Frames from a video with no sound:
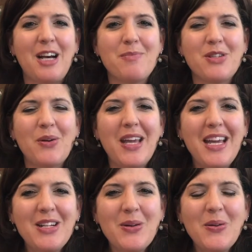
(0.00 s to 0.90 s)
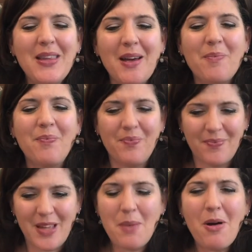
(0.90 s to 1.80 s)
So he told them,
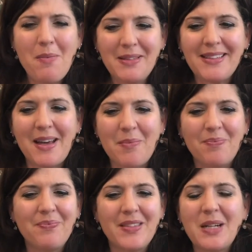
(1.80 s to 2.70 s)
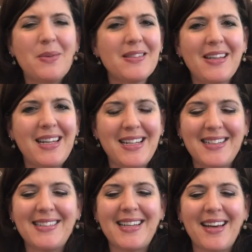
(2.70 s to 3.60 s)
He promised them that it wasn't going to end
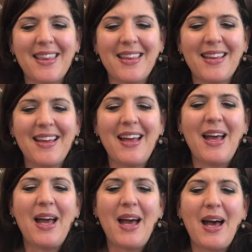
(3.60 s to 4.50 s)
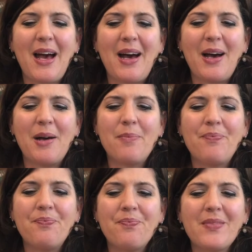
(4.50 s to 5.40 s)
in death.
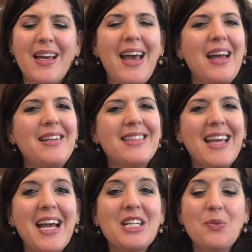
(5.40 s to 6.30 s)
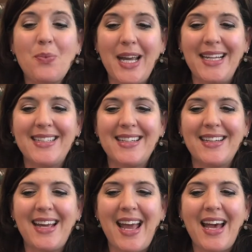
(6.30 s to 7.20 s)
And they had to wait.
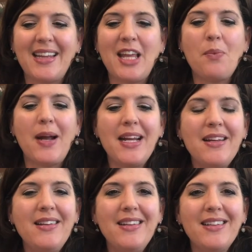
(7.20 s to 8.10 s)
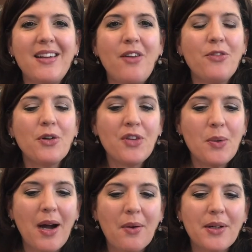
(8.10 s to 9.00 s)
And they waited not for a
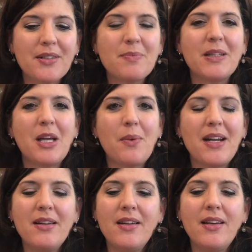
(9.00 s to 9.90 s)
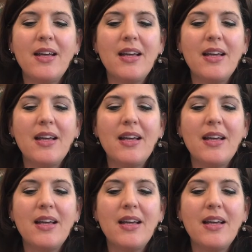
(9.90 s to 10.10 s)
few hours, but they waited